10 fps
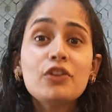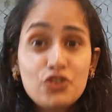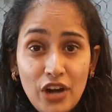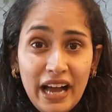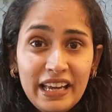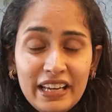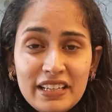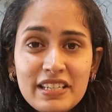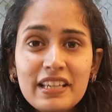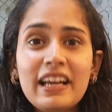
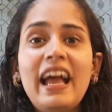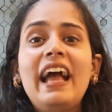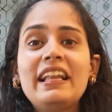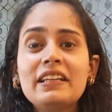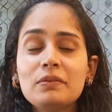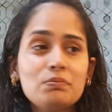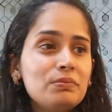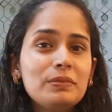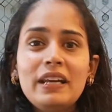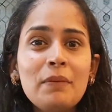Try it and
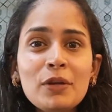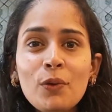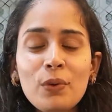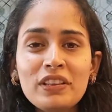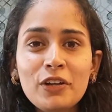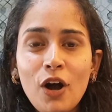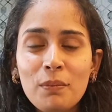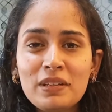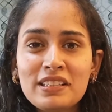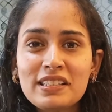let me know in the
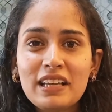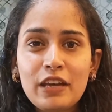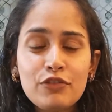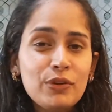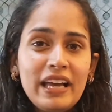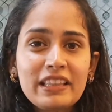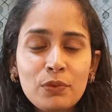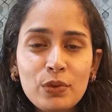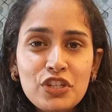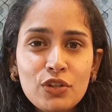comments if you like
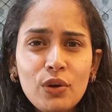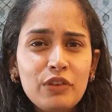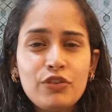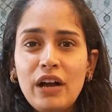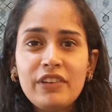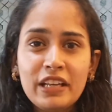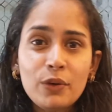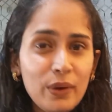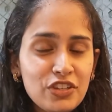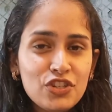the video. If you have any
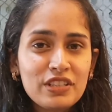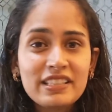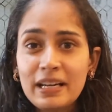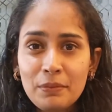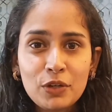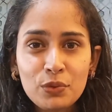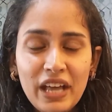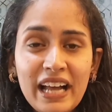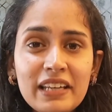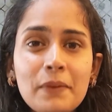questions, let me know
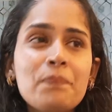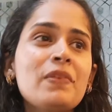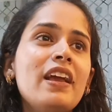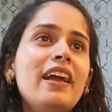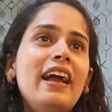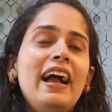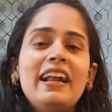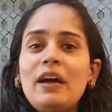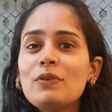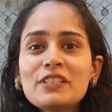that.
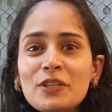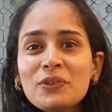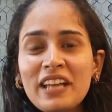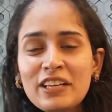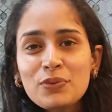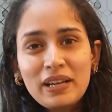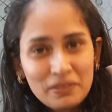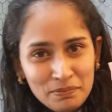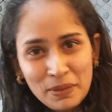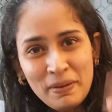And I will see you in the next
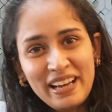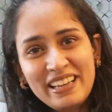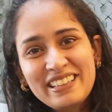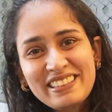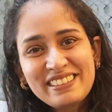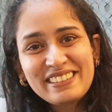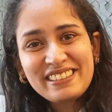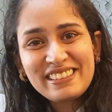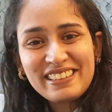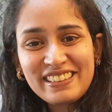one. Bye
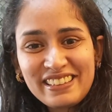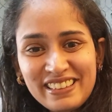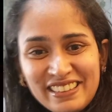bye.